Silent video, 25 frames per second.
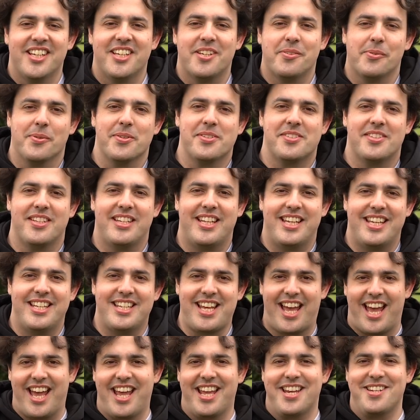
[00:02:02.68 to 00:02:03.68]
You also
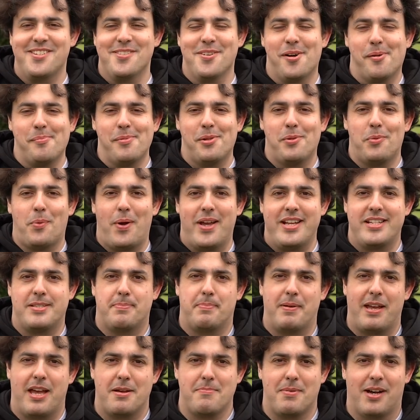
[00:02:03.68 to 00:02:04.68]
need a normal
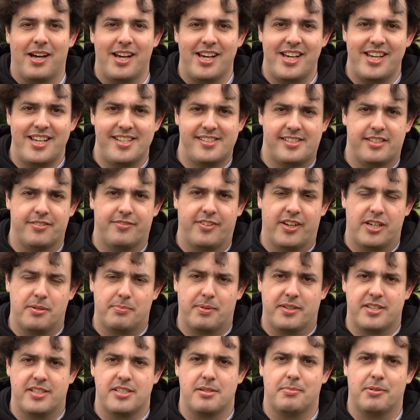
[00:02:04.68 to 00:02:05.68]
weight BMI as defined
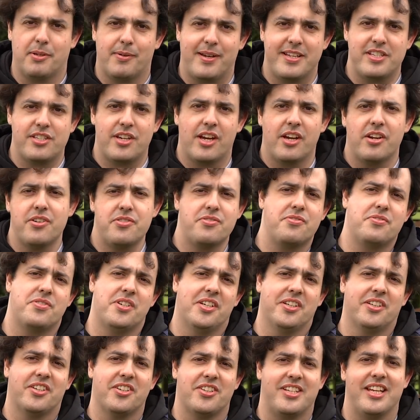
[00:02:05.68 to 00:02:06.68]
by the WHO,
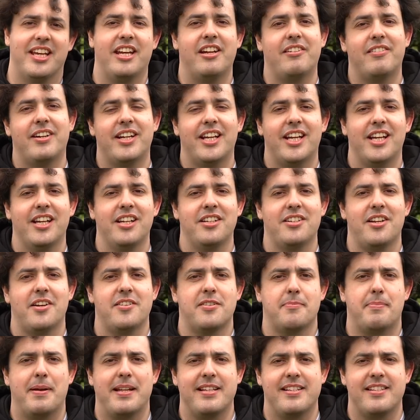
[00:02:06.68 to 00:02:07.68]
good hearing, no
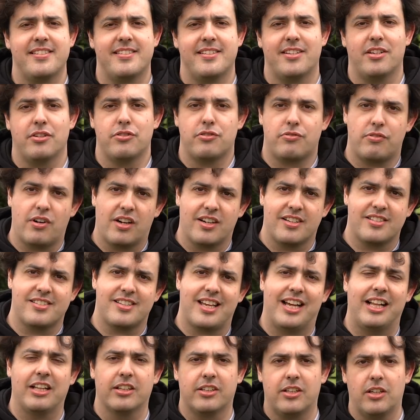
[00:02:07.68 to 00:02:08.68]
dependency on
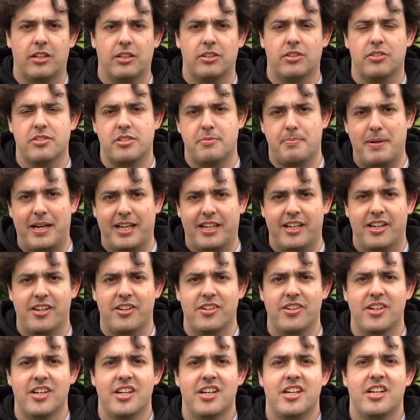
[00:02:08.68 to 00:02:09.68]
drugs, alcohol or
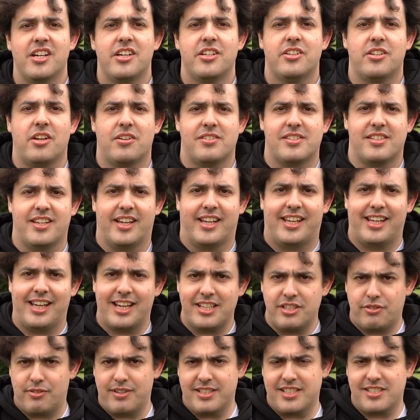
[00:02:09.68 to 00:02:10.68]
tobacco, no
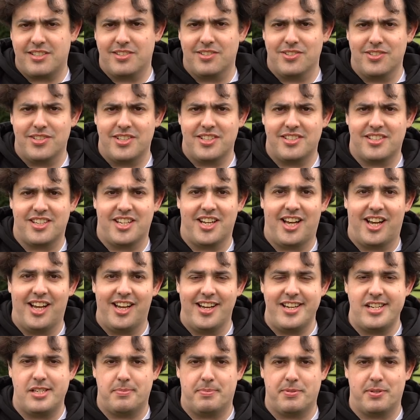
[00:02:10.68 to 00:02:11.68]
psychiatric disorders, and a
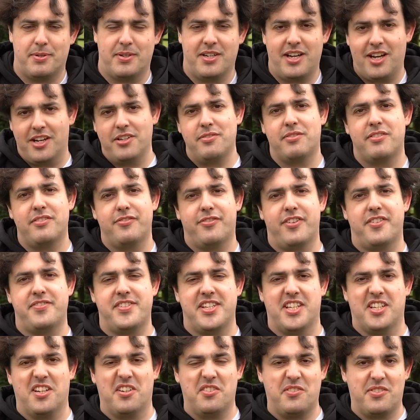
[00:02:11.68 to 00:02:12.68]
height between
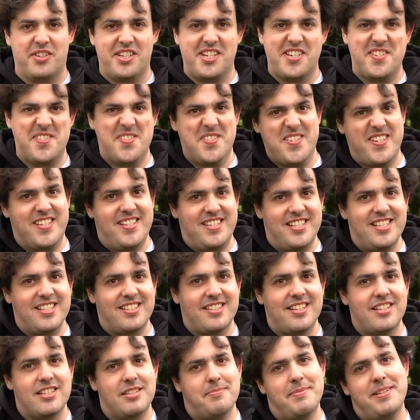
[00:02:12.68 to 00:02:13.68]
150 and 190
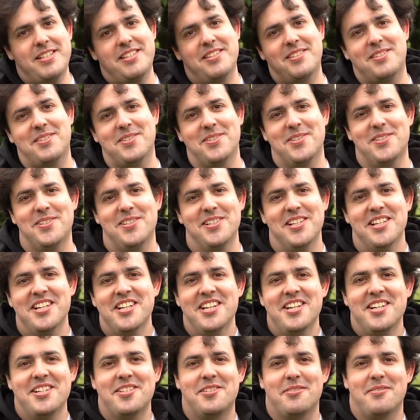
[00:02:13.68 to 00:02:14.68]
centimetres tall
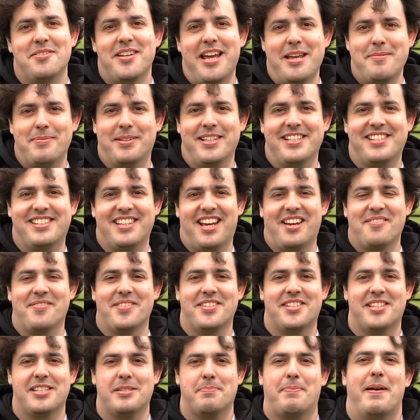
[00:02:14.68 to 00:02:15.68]
to enable
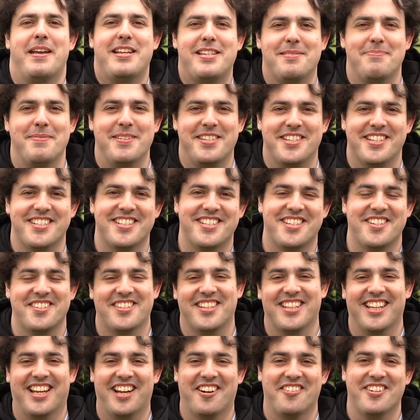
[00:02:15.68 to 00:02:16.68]
assignments to space missions
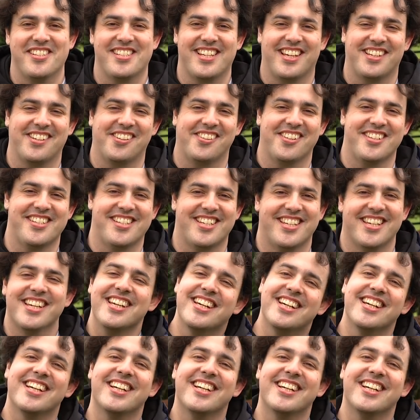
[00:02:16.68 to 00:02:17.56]
using the current technology.